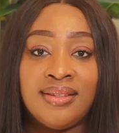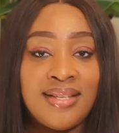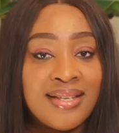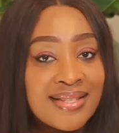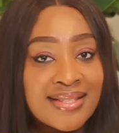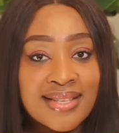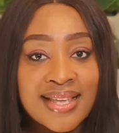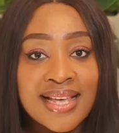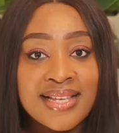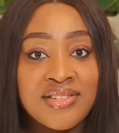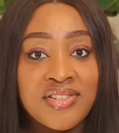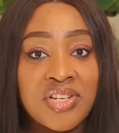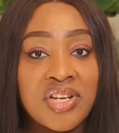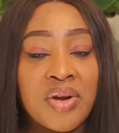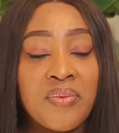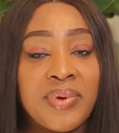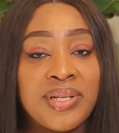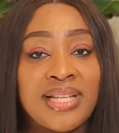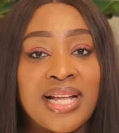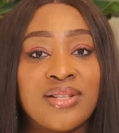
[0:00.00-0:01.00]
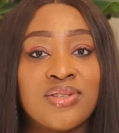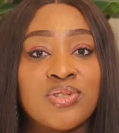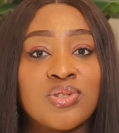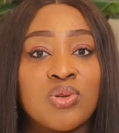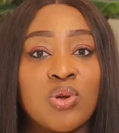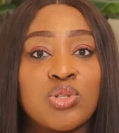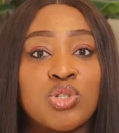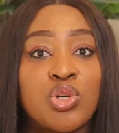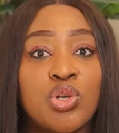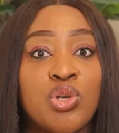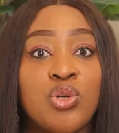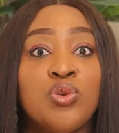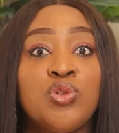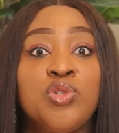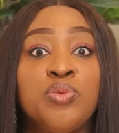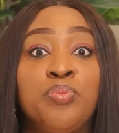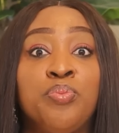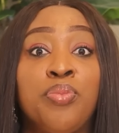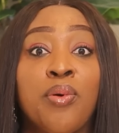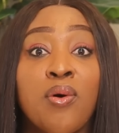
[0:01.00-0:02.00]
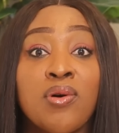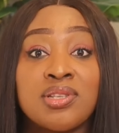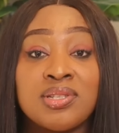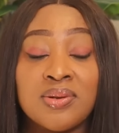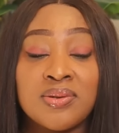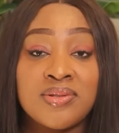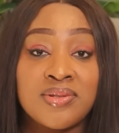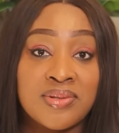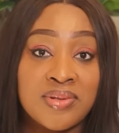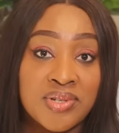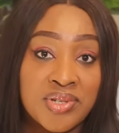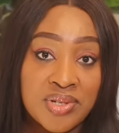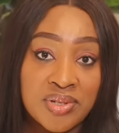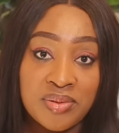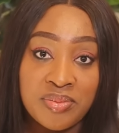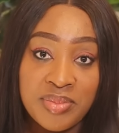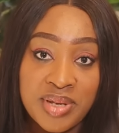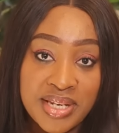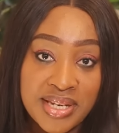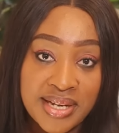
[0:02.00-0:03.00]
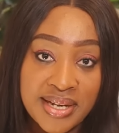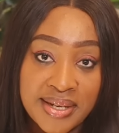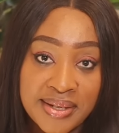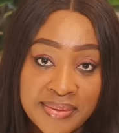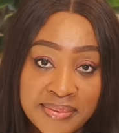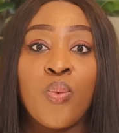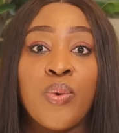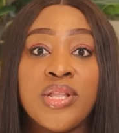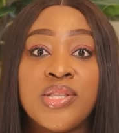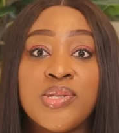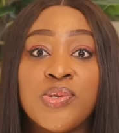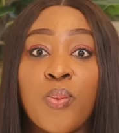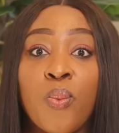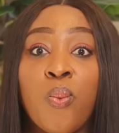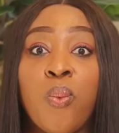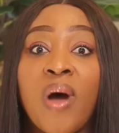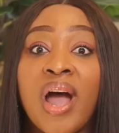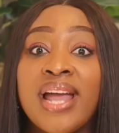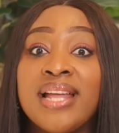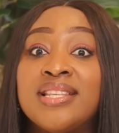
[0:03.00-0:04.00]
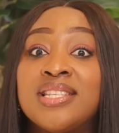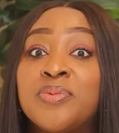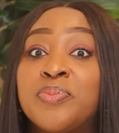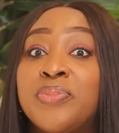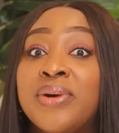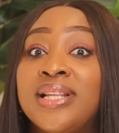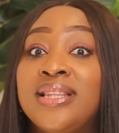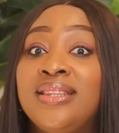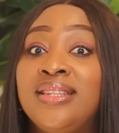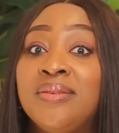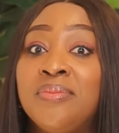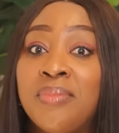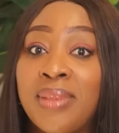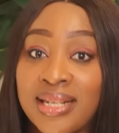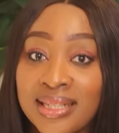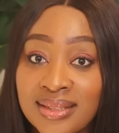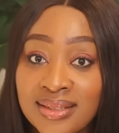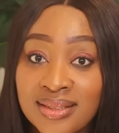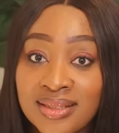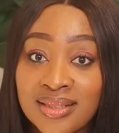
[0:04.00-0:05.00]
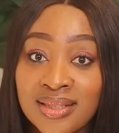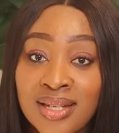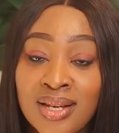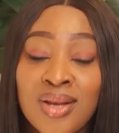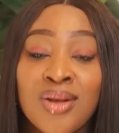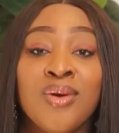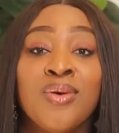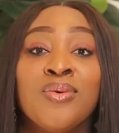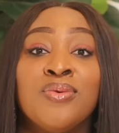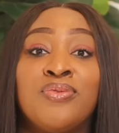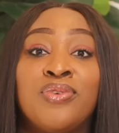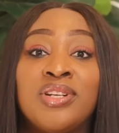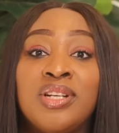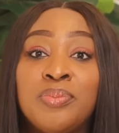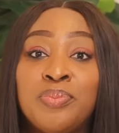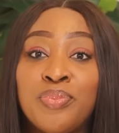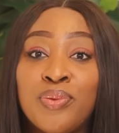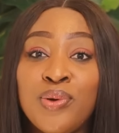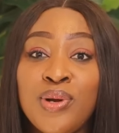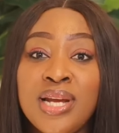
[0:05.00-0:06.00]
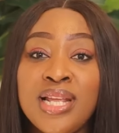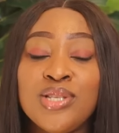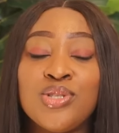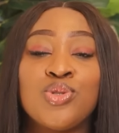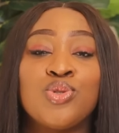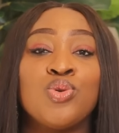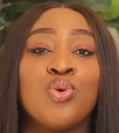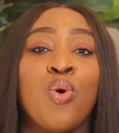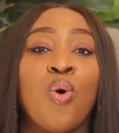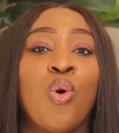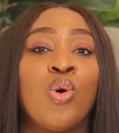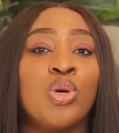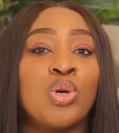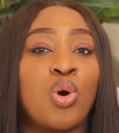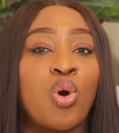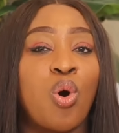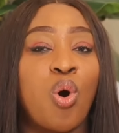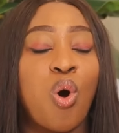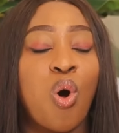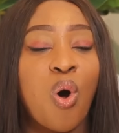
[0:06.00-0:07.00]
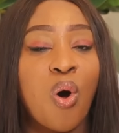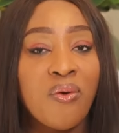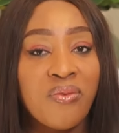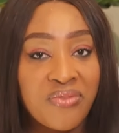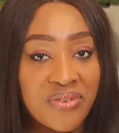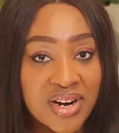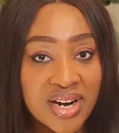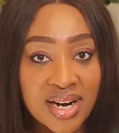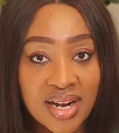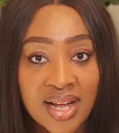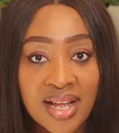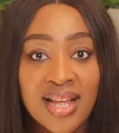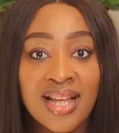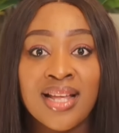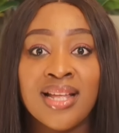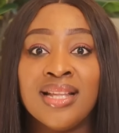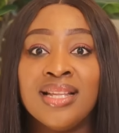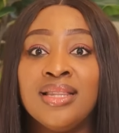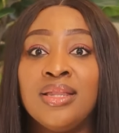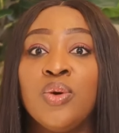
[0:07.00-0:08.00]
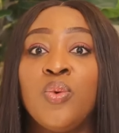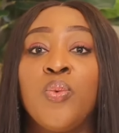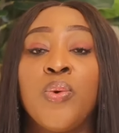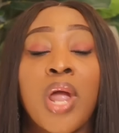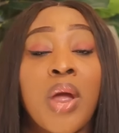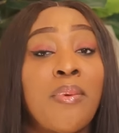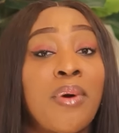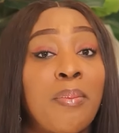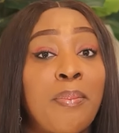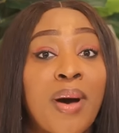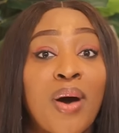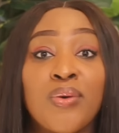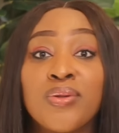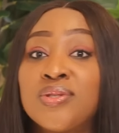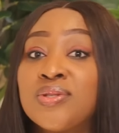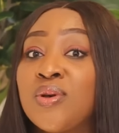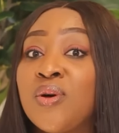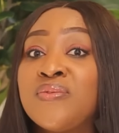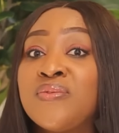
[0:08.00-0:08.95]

This case generated such huge buzz on social media, with widespread demand for the police to uncover the whereabouts